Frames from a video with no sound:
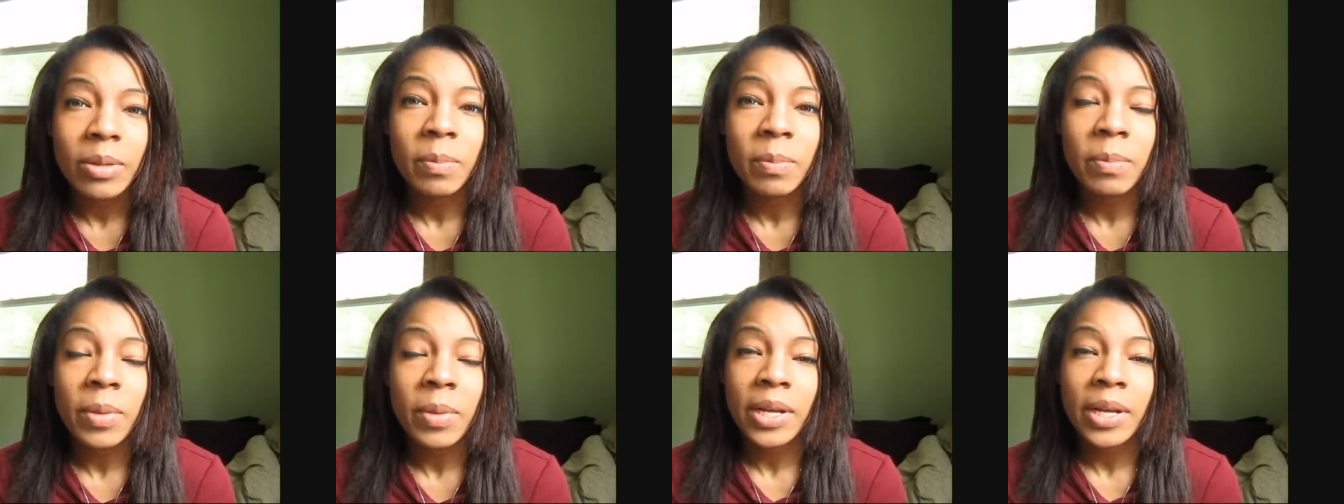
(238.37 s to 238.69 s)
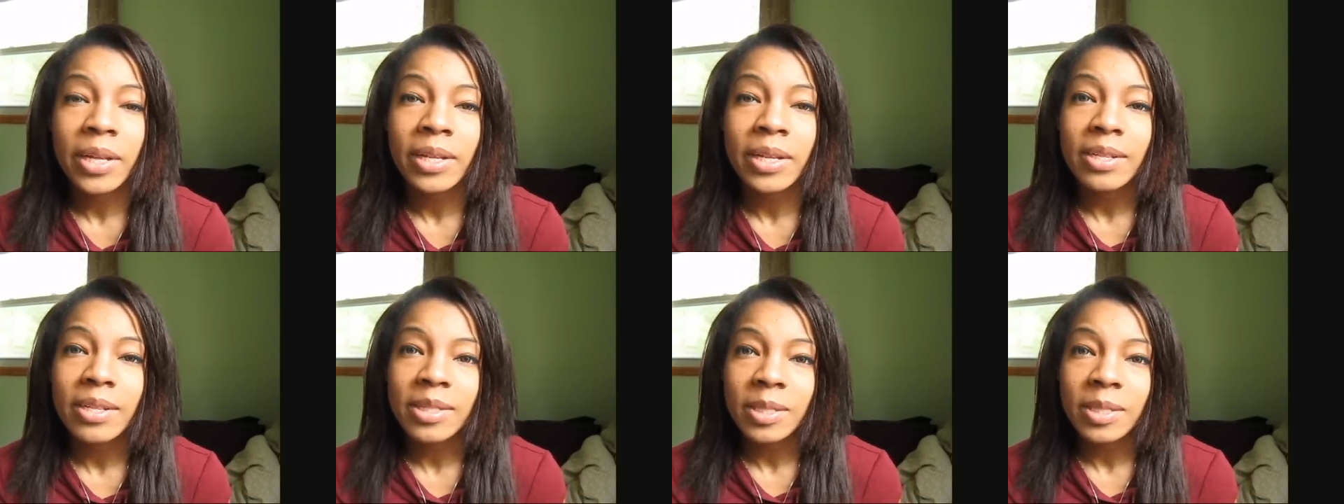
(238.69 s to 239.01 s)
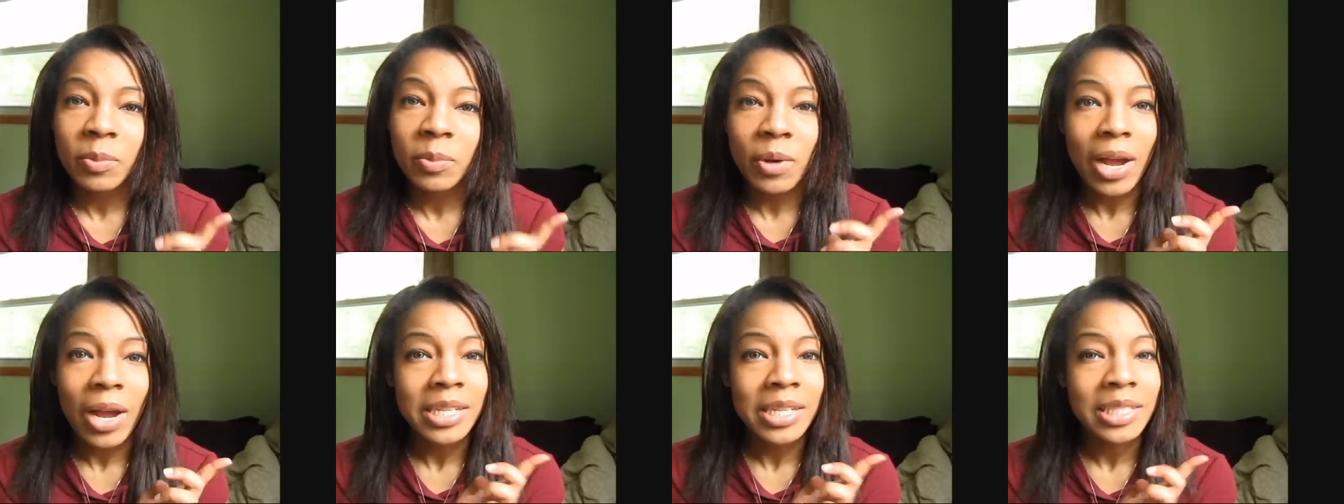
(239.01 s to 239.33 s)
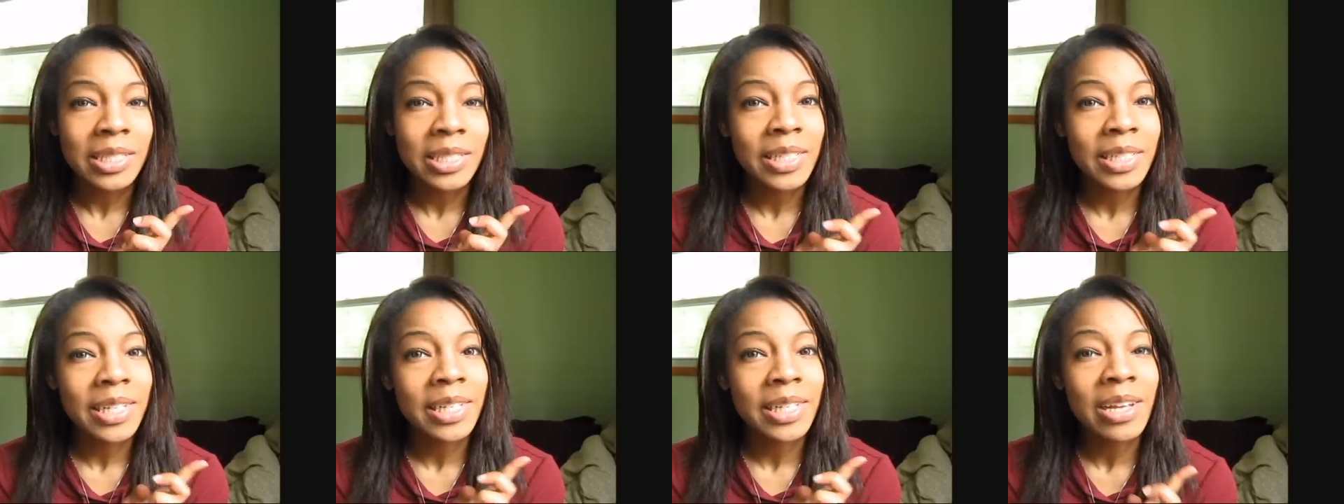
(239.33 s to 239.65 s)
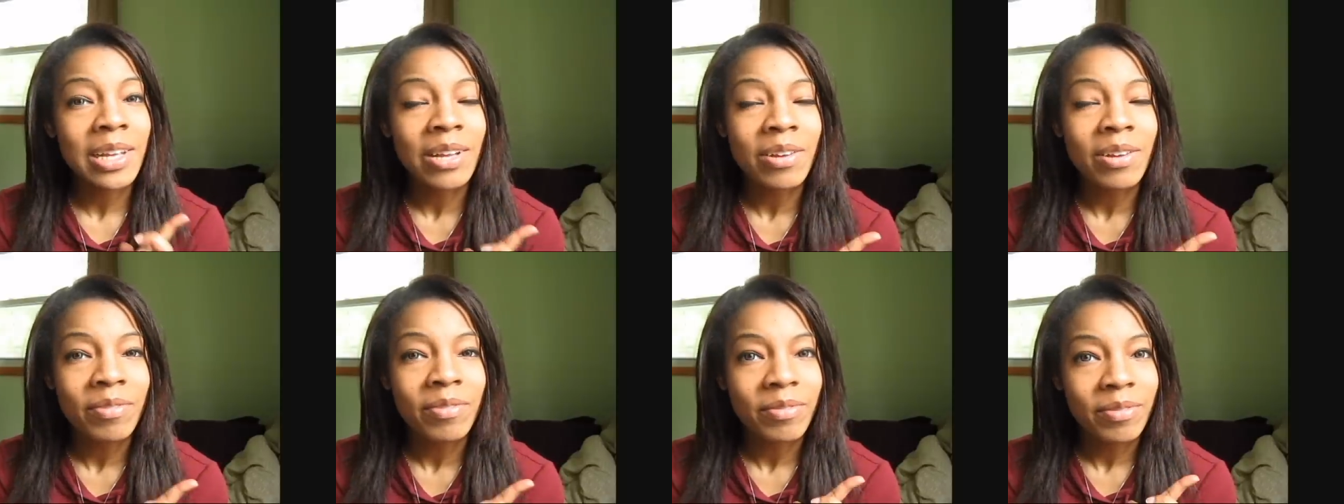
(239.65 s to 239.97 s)
but surprisingly
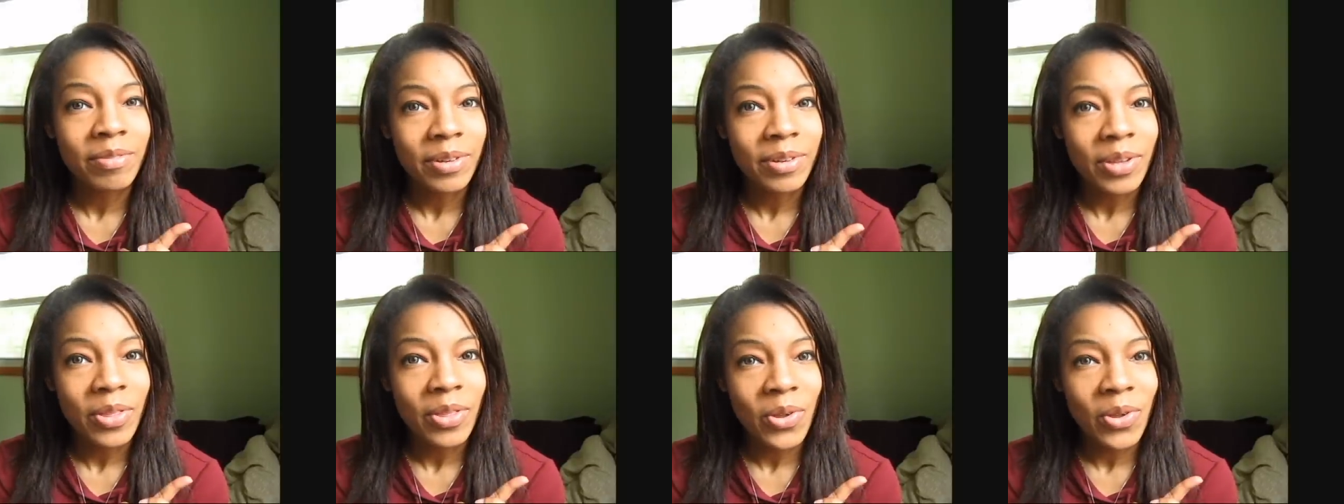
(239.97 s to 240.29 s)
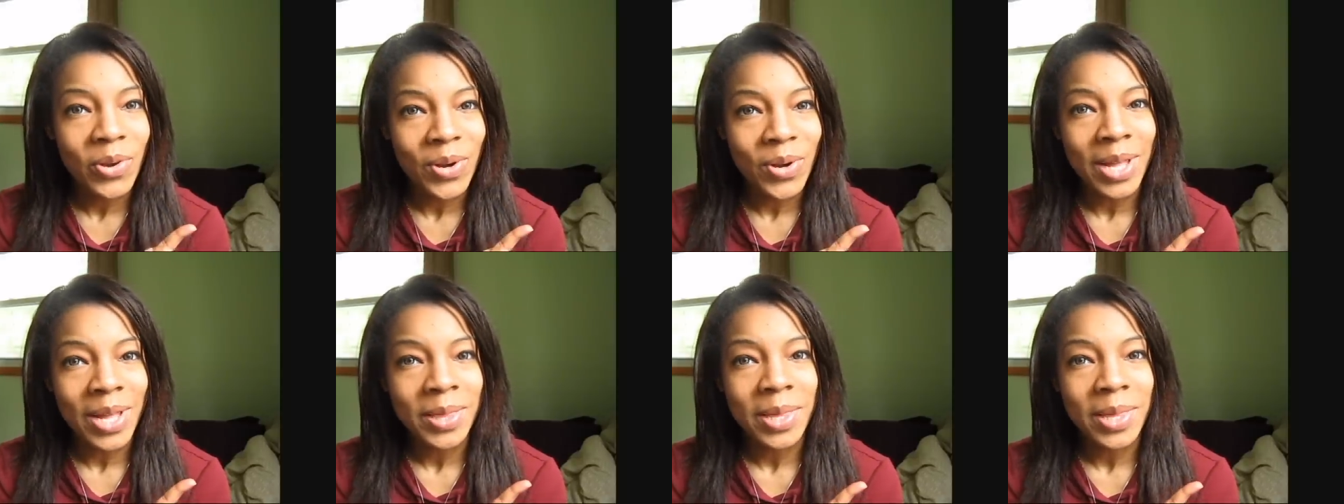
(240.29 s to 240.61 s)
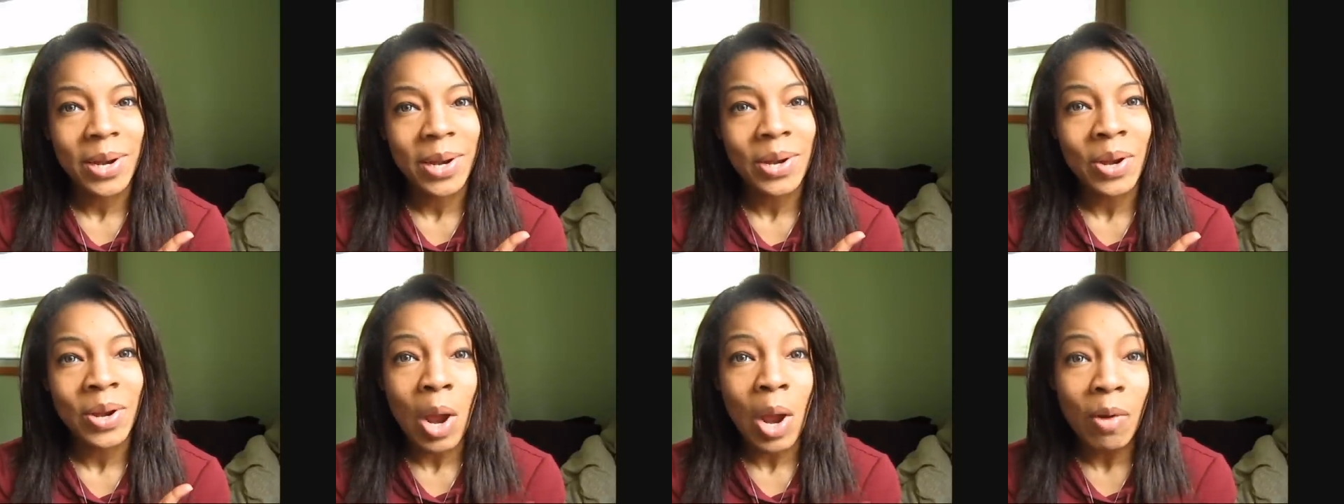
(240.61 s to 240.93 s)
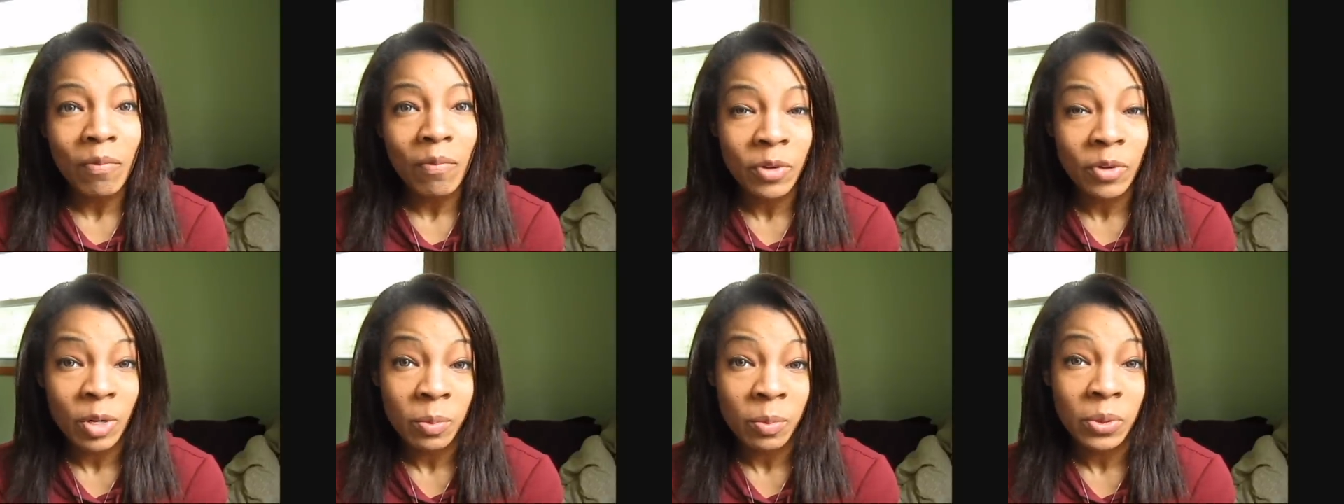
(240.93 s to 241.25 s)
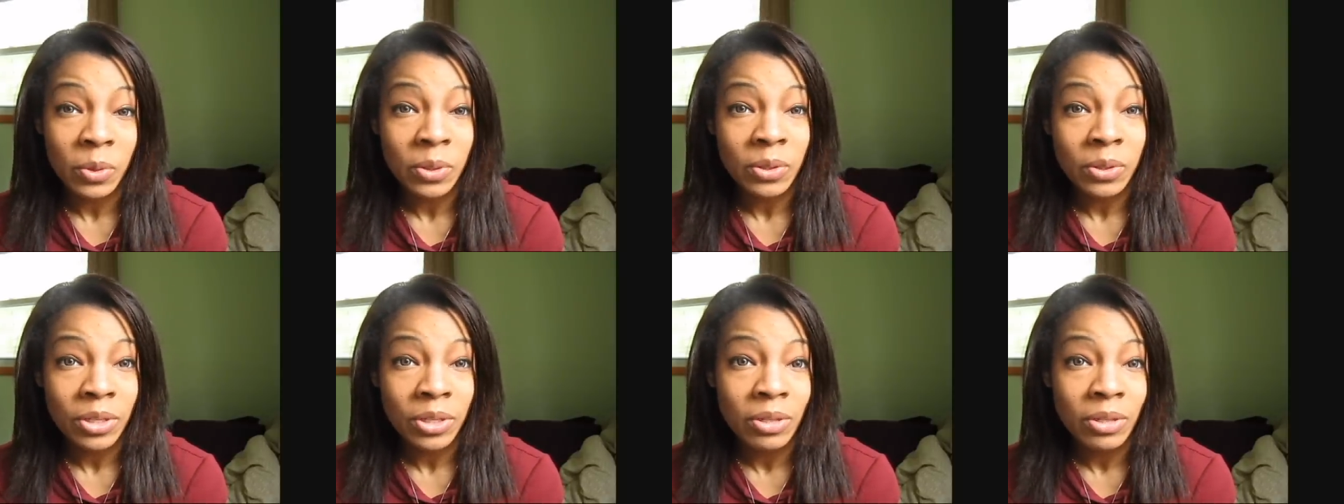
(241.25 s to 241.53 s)
enough, they're not that uncomfortable.